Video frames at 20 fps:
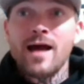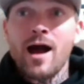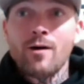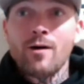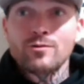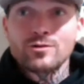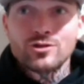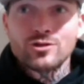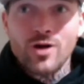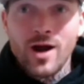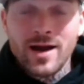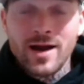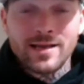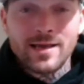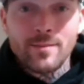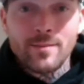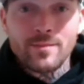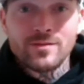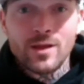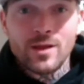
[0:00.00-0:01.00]
I was
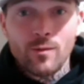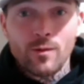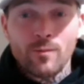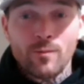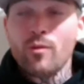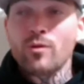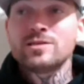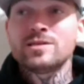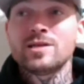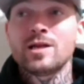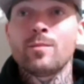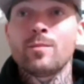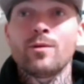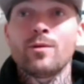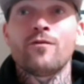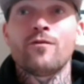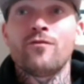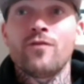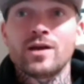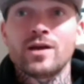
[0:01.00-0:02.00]
they were poisoning
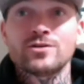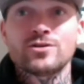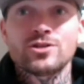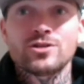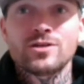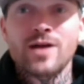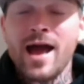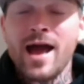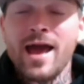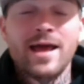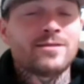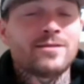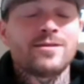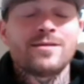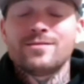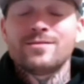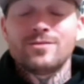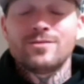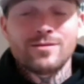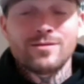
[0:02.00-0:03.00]
me with fish. I had
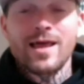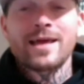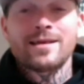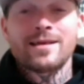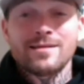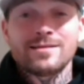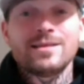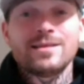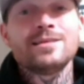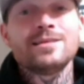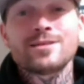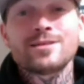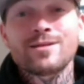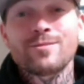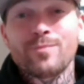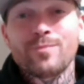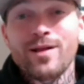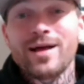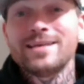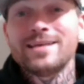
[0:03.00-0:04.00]
these are
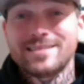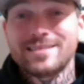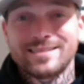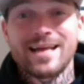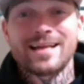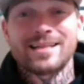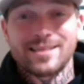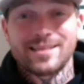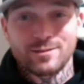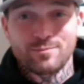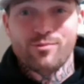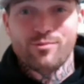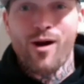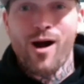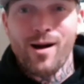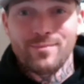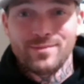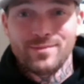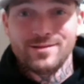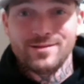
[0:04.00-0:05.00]
the places that this
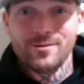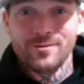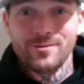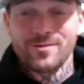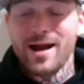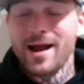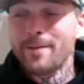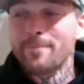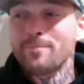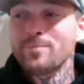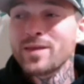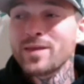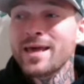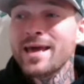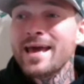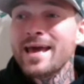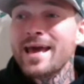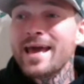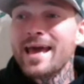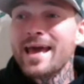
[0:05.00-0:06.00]
brought me, right?
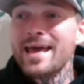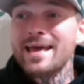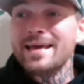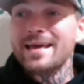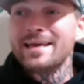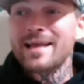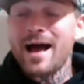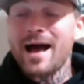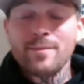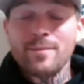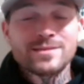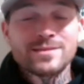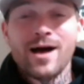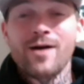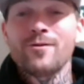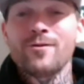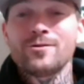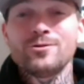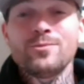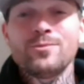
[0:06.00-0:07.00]
And I'm
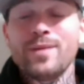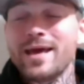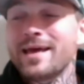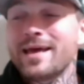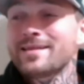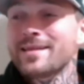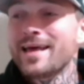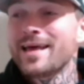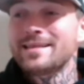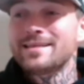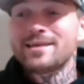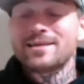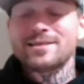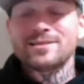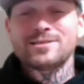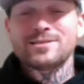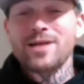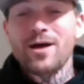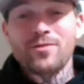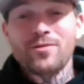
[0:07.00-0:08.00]
telling you, man, like
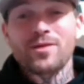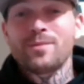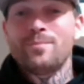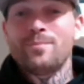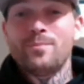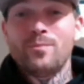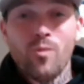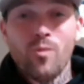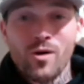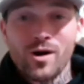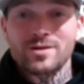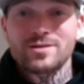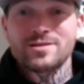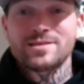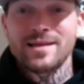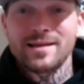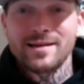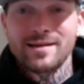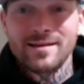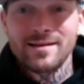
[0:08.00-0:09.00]
there's nothing
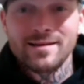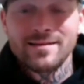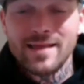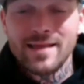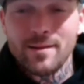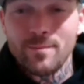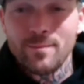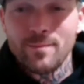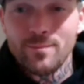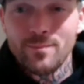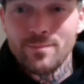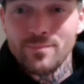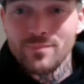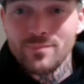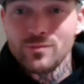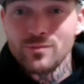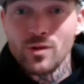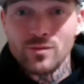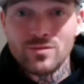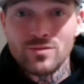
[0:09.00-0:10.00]
worse than
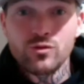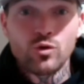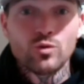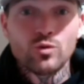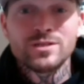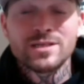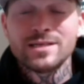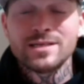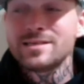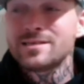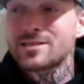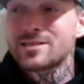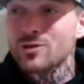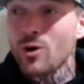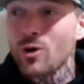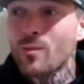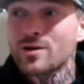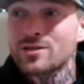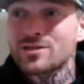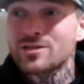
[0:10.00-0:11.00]
losing
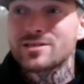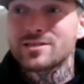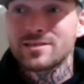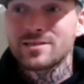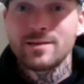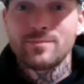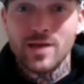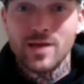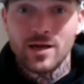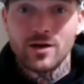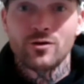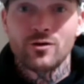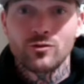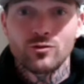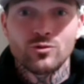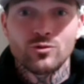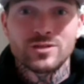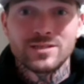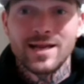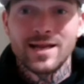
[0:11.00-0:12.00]
so much sleep that you're
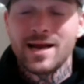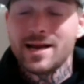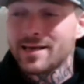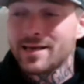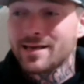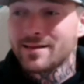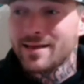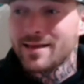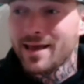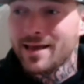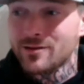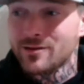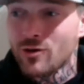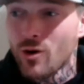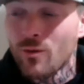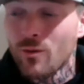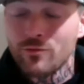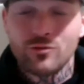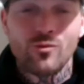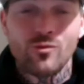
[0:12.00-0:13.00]
hallucinating and
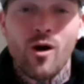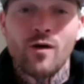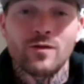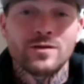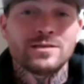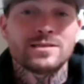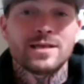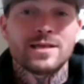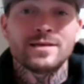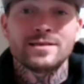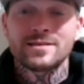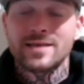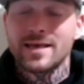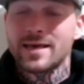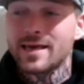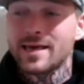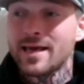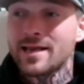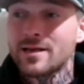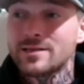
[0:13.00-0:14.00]
going through all these things.
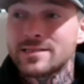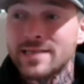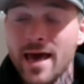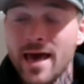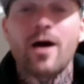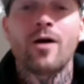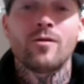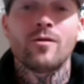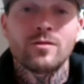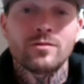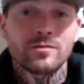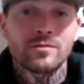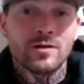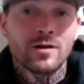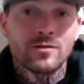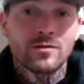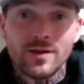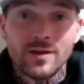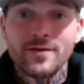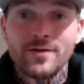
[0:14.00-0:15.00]
Like it is hell,
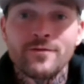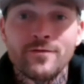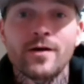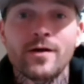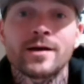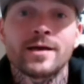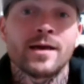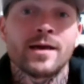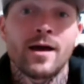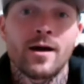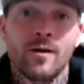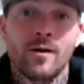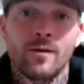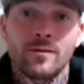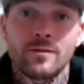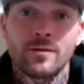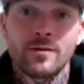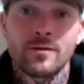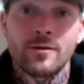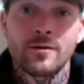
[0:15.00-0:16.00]
living fucking hell,
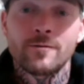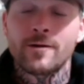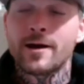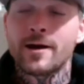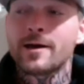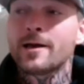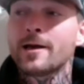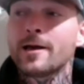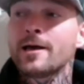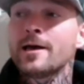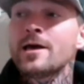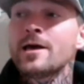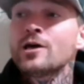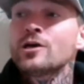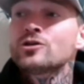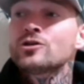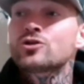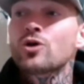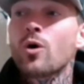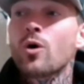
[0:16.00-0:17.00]
right?
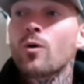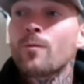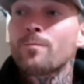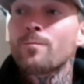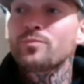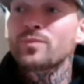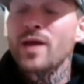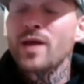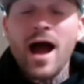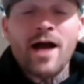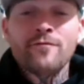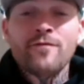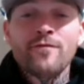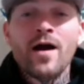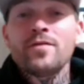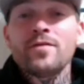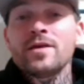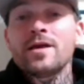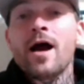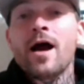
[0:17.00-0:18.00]
So I
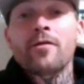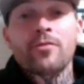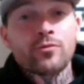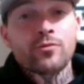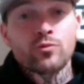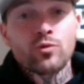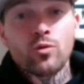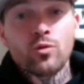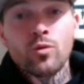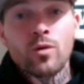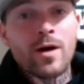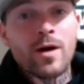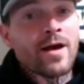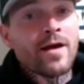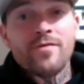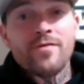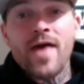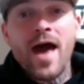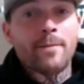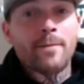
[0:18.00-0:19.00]
finally got through
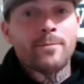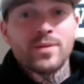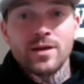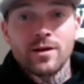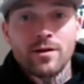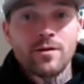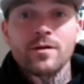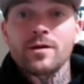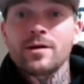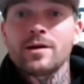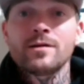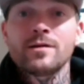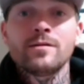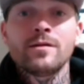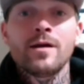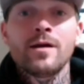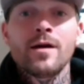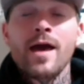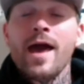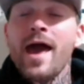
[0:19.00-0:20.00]
that period.
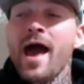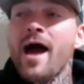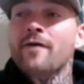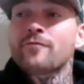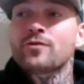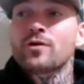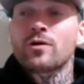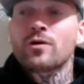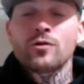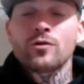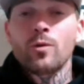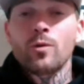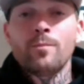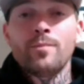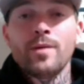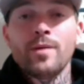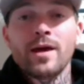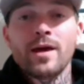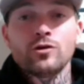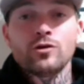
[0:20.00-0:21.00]
After a little
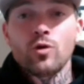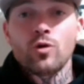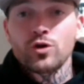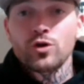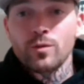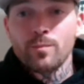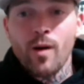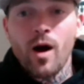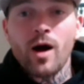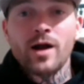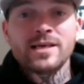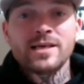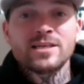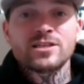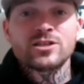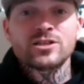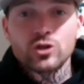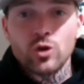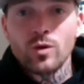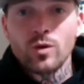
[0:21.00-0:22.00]
bit, your body
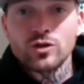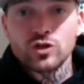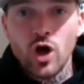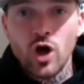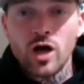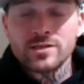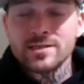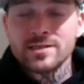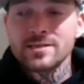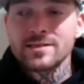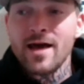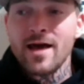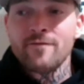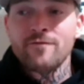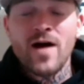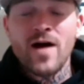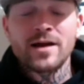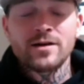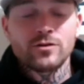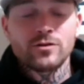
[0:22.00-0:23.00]
gets so exhausted that
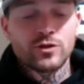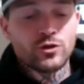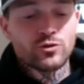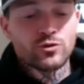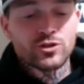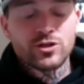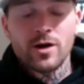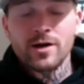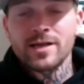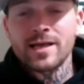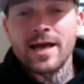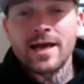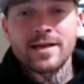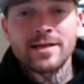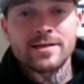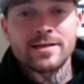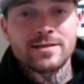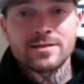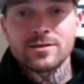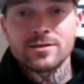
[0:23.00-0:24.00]
finally you'll start
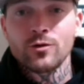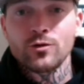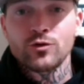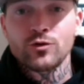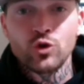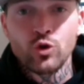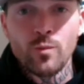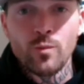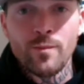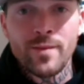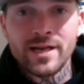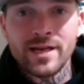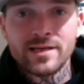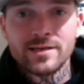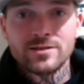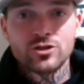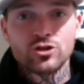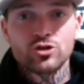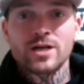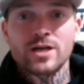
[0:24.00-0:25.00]
getting these little
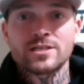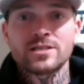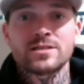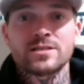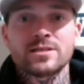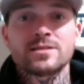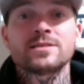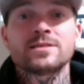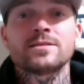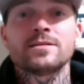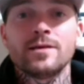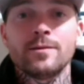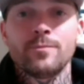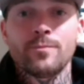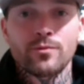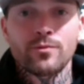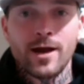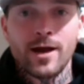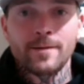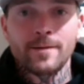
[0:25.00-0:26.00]
2-minute stretches of sleep,
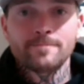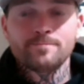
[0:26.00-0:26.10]
right?